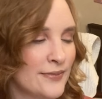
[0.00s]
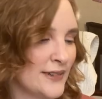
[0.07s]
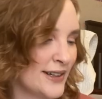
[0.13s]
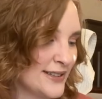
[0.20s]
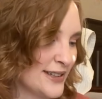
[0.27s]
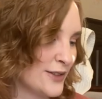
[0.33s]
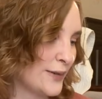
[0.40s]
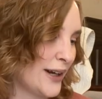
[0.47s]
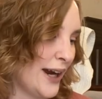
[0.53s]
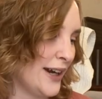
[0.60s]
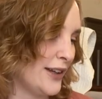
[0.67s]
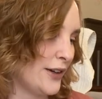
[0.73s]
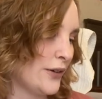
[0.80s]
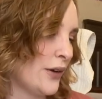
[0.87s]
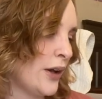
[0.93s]
This is what I
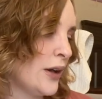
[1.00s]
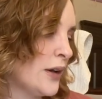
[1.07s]
do.